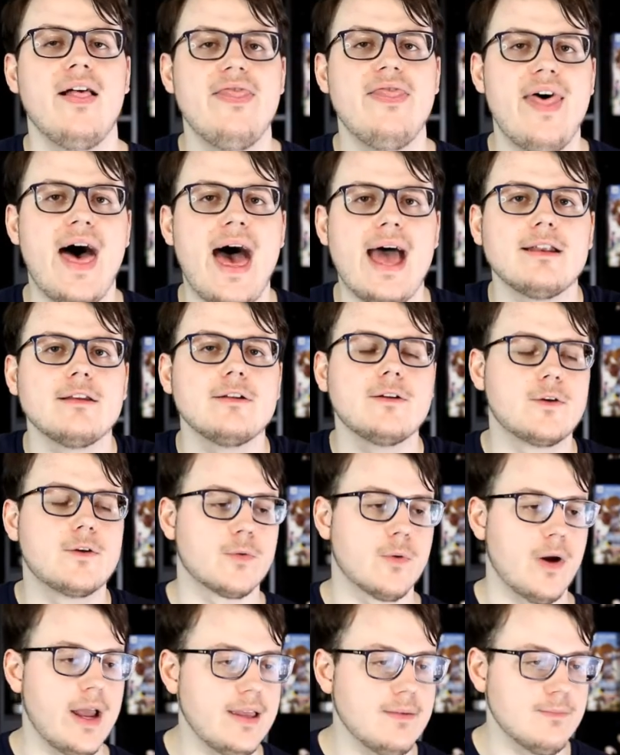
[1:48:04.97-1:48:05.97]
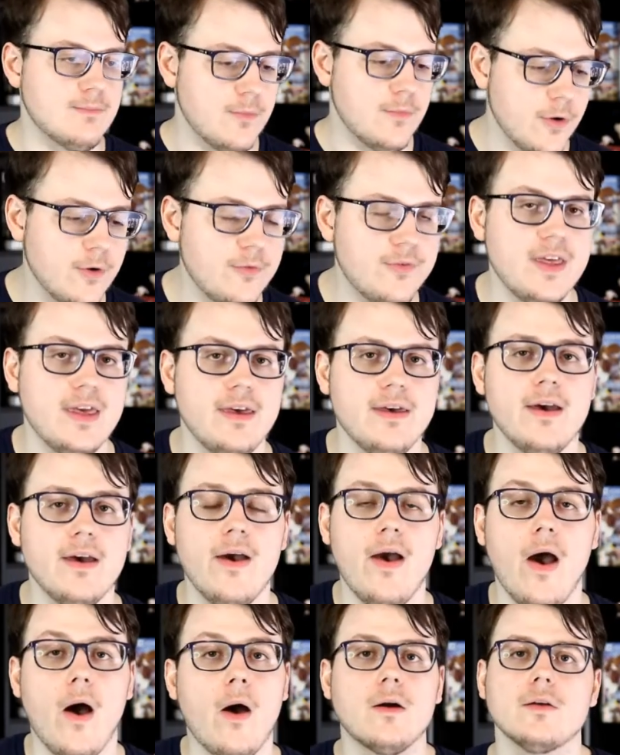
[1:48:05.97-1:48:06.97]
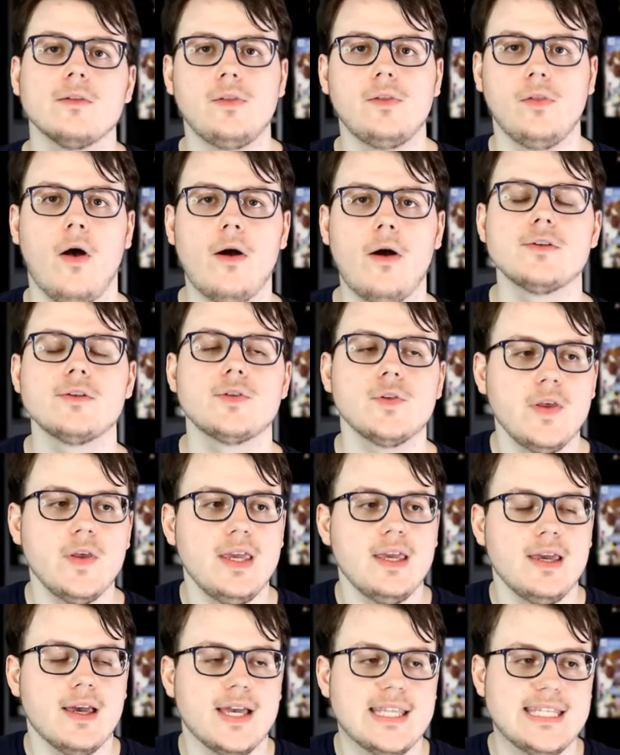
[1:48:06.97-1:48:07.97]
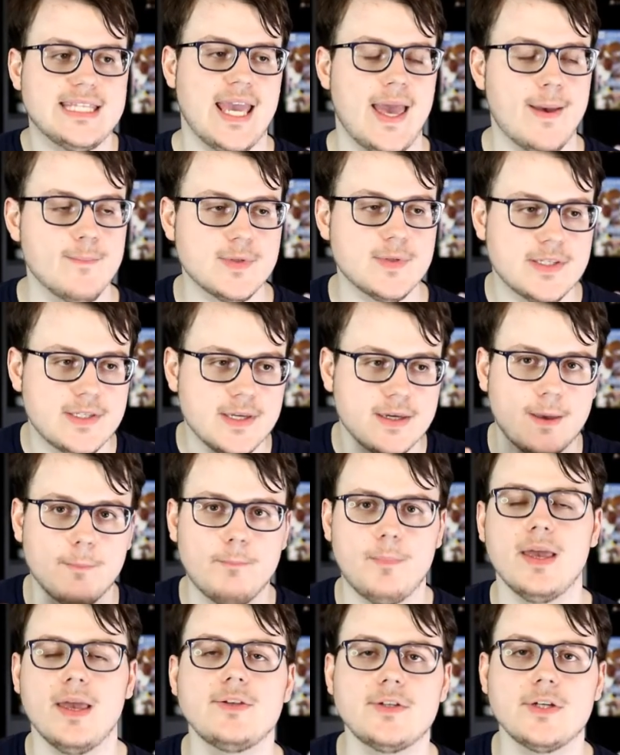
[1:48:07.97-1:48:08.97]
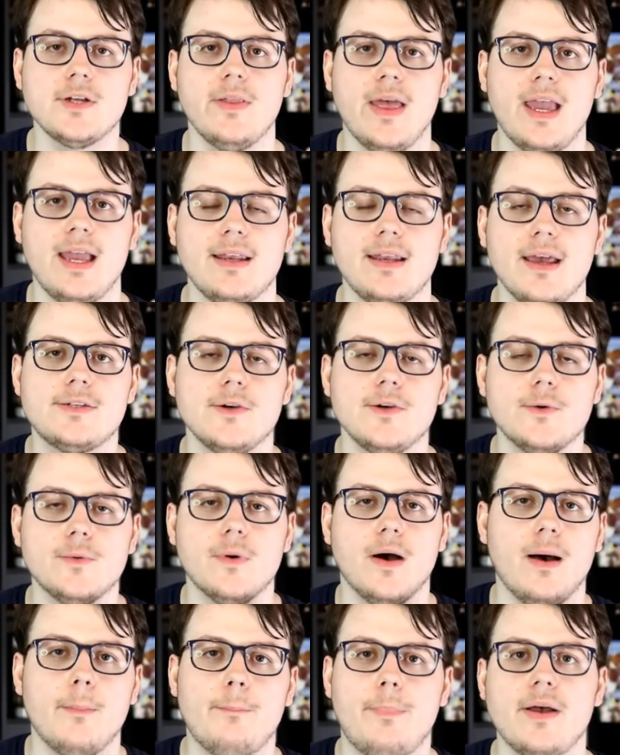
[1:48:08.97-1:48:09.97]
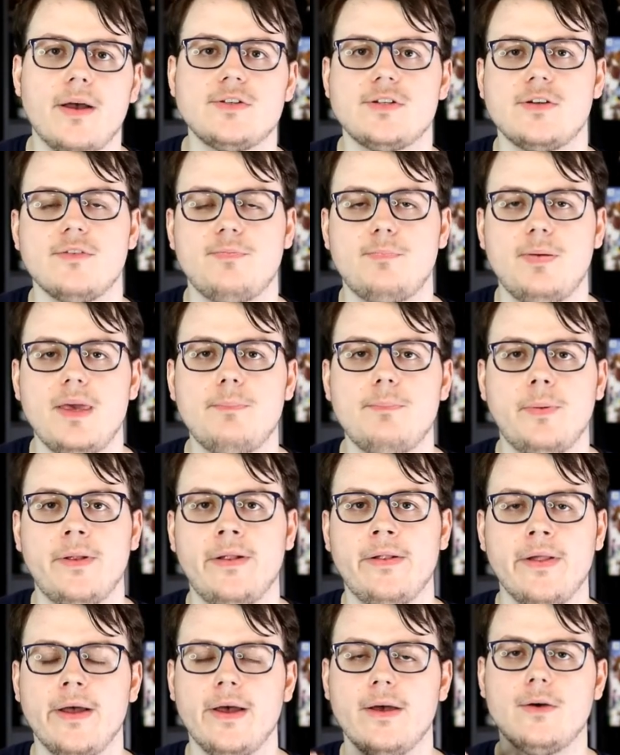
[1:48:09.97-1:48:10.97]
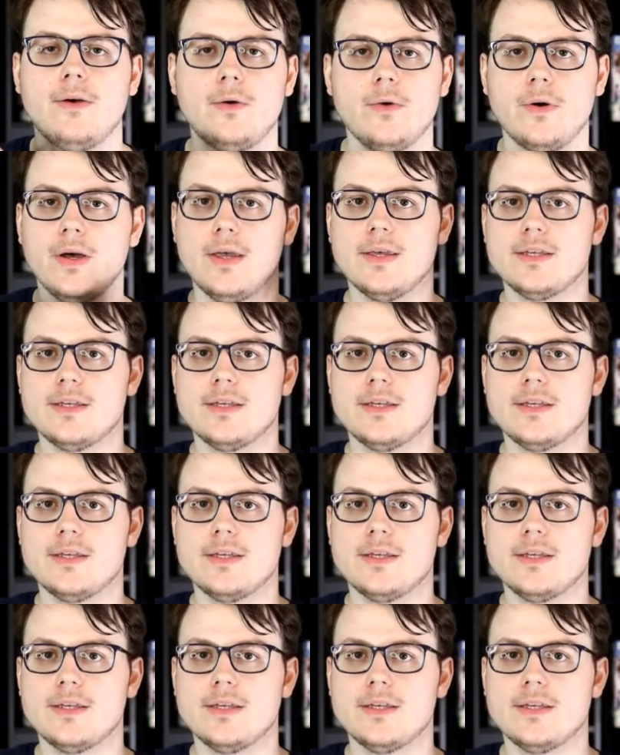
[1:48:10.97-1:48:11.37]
that great movie are largely attempts to capitulate to a bunch of people who,